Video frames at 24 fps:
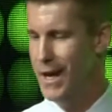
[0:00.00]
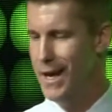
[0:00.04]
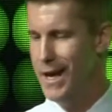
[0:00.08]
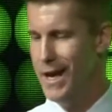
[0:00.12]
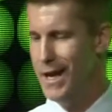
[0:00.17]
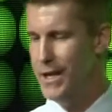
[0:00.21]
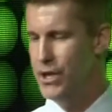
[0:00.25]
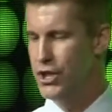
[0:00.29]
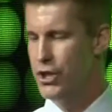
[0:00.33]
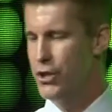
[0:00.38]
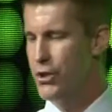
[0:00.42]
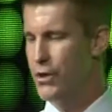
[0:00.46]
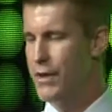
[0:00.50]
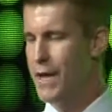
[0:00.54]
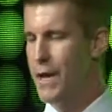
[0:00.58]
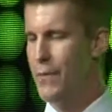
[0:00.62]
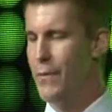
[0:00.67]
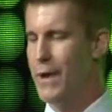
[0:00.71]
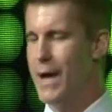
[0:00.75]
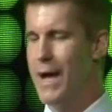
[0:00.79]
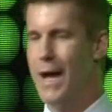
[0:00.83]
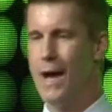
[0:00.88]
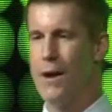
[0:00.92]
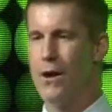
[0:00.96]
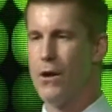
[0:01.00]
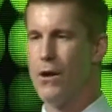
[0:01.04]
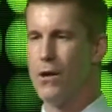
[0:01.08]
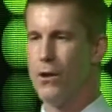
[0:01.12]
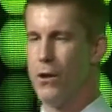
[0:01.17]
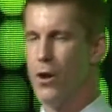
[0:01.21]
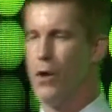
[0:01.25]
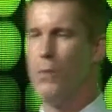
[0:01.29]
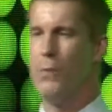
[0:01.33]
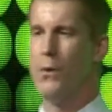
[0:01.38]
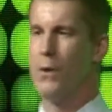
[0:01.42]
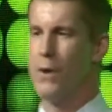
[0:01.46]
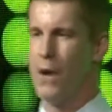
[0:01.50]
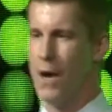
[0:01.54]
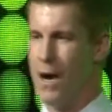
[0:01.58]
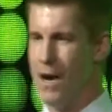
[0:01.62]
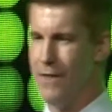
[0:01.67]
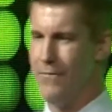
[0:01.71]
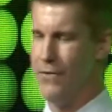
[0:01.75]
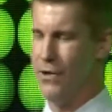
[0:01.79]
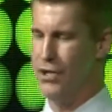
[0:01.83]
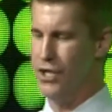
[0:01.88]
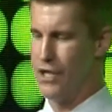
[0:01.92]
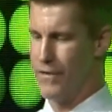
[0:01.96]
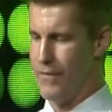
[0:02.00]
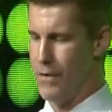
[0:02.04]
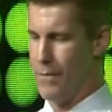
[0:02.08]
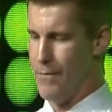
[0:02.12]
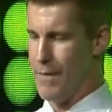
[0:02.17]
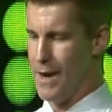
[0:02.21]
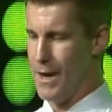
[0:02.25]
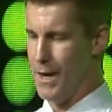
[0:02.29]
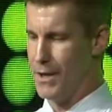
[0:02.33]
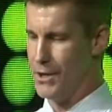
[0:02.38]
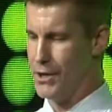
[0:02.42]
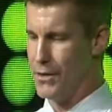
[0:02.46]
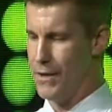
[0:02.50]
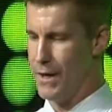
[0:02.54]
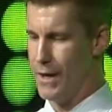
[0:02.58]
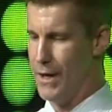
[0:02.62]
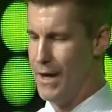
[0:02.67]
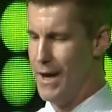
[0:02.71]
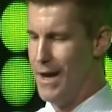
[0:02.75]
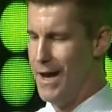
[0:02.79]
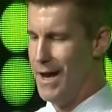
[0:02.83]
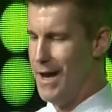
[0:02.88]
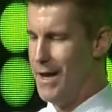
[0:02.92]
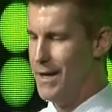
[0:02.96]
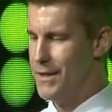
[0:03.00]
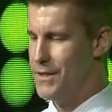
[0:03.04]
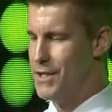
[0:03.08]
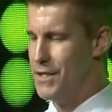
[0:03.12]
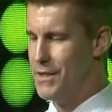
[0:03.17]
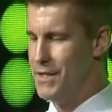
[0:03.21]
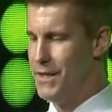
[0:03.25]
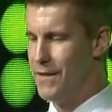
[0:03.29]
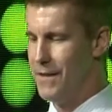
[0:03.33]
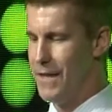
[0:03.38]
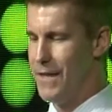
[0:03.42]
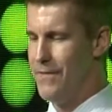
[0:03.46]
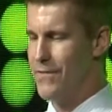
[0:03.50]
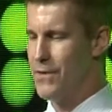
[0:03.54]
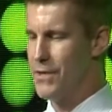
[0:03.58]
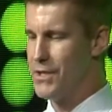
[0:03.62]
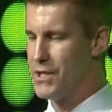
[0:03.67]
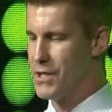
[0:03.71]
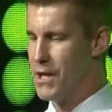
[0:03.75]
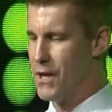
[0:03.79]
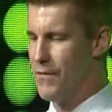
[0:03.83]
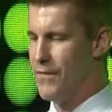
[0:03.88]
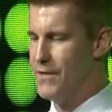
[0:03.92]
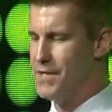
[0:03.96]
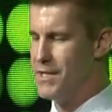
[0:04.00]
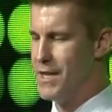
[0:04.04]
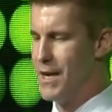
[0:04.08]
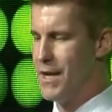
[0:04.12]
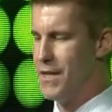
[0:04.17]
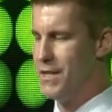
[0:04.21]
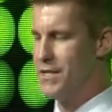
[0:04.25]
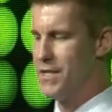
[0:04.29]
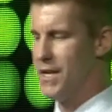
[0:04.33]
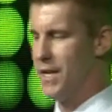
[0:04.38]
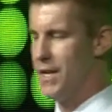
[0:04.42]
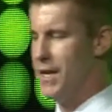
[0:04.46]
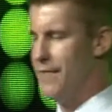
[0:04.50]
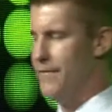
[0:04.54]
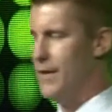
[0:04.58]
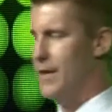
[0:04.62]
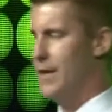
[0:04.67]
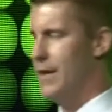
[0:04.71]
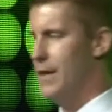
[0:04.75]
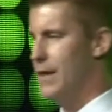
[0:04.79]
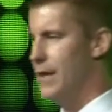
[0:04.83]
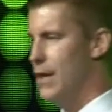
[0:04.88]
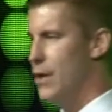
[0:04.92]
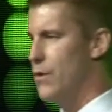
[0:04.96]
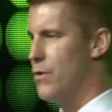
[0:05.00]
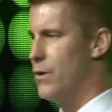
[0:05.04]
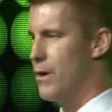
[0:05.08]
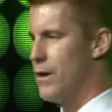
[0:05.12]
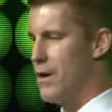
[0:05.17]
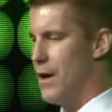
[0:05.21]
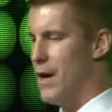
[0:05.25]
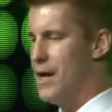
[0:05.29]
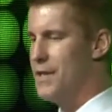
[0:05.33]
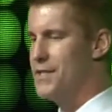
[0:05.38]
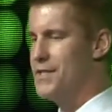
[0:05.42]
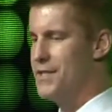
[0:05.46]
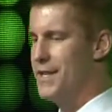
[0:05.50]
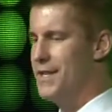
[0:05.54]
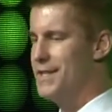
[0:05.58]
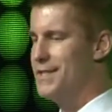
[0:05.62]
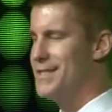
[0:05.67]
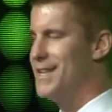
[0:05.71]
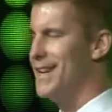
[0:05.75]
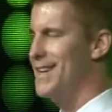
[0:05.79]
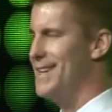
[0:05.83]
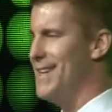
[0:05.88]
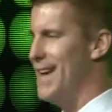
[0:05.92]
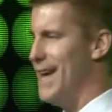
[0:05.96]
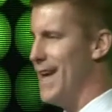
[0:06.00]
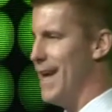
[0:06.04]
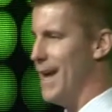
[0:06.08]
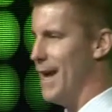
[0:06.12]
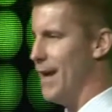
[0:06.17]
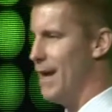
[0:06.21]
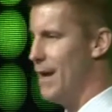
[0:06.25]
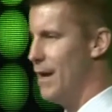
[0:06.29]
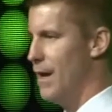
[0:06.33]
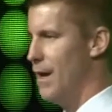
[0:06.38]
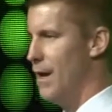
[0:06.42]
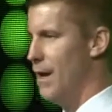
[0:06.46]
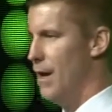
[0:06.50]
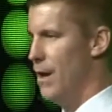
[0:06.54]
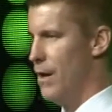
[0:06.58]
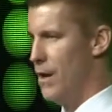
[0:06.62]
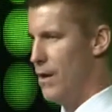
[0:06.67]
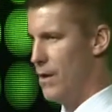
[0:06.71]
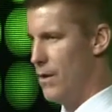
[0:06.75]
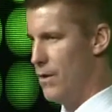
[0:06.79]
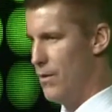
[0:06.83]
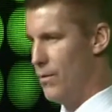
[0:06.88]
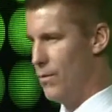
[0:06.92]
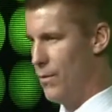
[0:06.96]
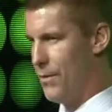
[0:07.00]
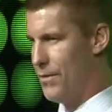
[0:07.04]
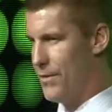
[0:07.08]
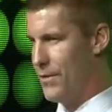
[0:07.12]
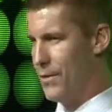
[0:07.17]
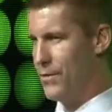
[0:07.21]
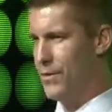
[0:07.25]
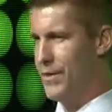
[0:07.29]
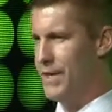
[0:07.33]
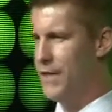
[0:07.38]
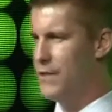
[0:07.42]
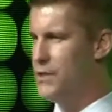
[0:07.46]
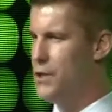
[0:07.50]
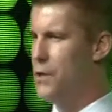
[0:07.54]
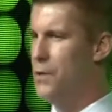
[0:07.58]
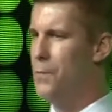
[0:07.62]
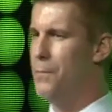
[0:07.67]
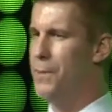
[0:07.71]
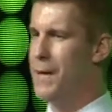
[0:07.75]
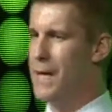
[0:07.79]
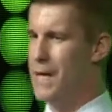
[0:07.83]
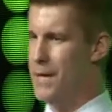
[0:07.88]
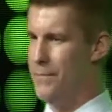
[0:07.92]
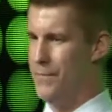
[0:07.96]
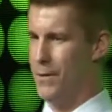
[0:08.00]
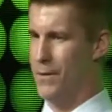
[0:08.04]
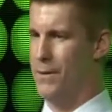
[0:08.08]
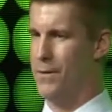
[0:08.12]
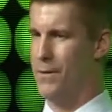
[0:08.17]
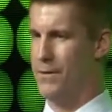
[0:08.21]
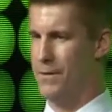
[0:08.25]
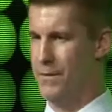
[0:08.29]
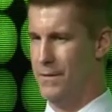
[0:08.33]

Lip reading: ensure that we had our global coverage of our monitoring to deliver service at a significantly lower cost than today with only 2 people.